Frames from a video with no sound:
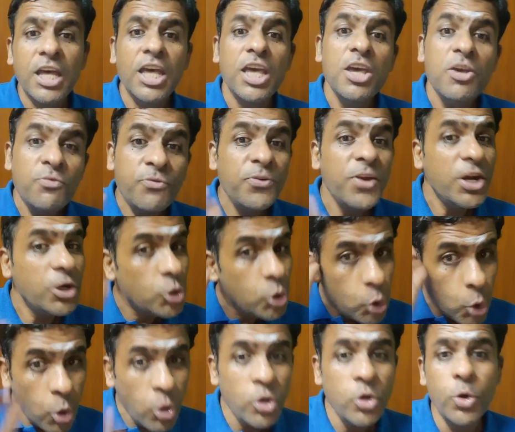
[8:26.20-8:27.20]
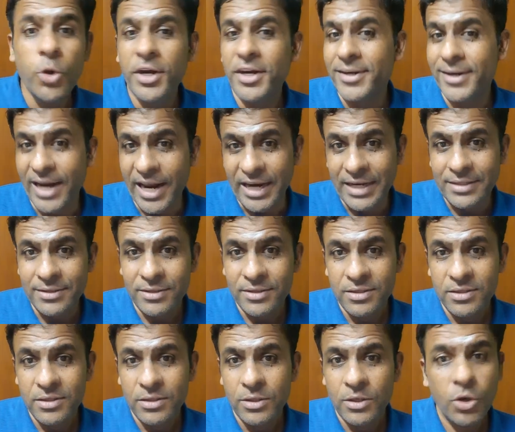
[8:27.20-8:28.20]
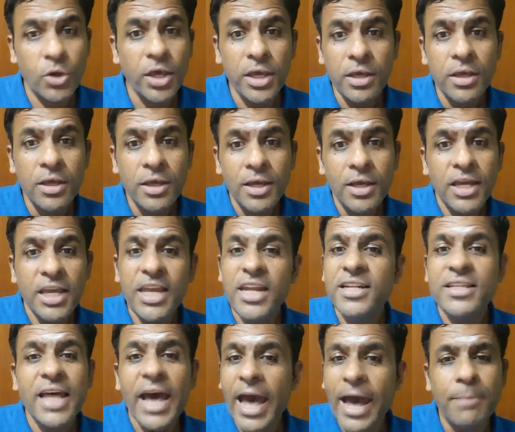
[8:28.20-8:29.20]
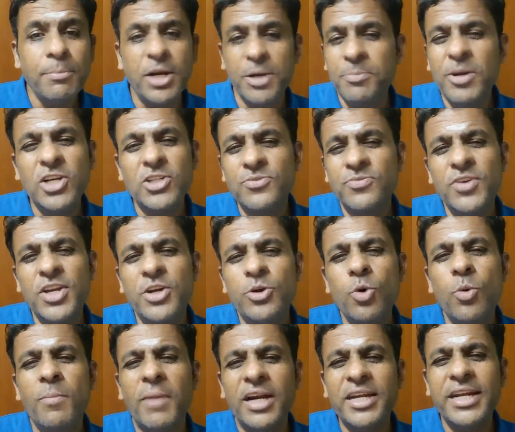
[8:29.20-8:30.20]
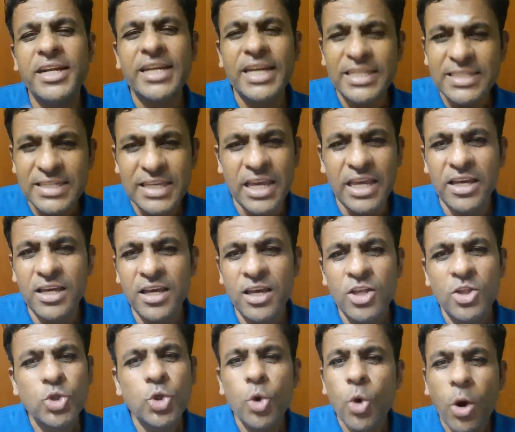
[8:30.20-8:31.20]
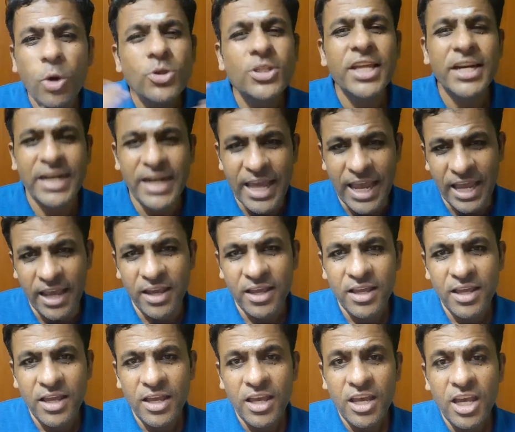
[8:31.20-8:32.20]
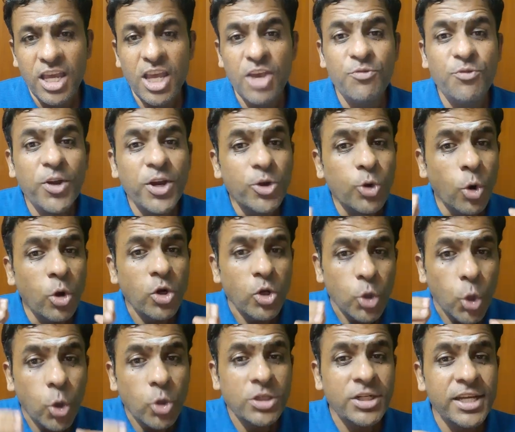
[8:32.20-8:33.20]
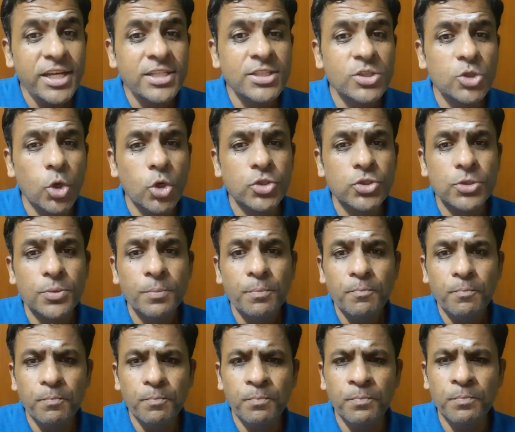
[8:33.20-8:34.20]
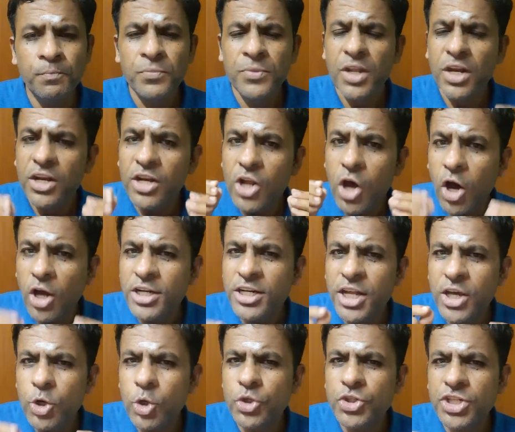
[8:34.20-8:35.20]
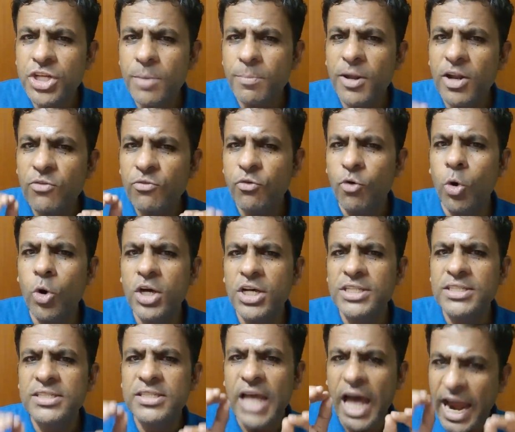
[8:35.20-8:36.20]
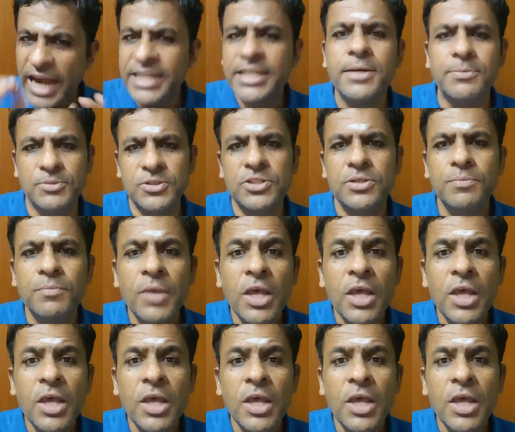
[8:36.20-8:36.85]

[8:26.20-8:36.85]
if we don't do it right, okay, in the habit, because we do multitasking throughout the day, if we don't notice those non-negotiable focus items,